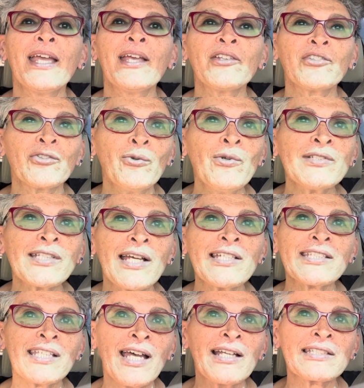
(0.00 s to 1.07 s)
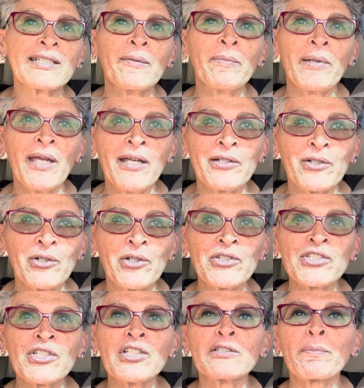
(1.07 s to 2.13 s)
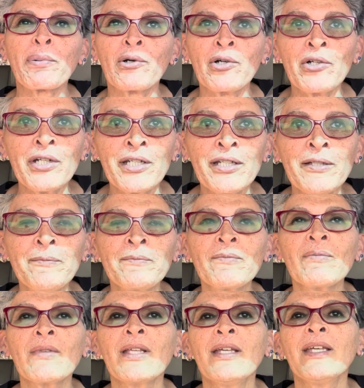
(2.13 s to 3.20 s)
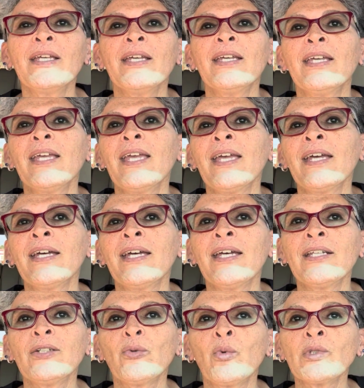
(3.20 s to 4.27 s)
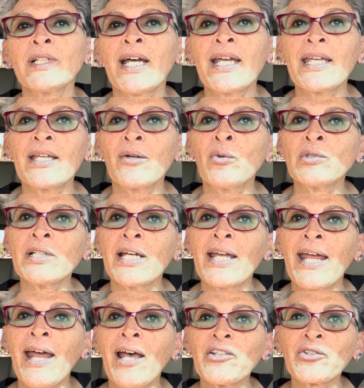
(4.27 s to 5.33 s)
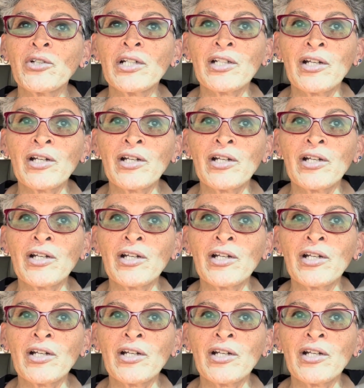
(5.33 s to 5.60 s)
as soon as I started to pet her, she's purring, and when I ask her to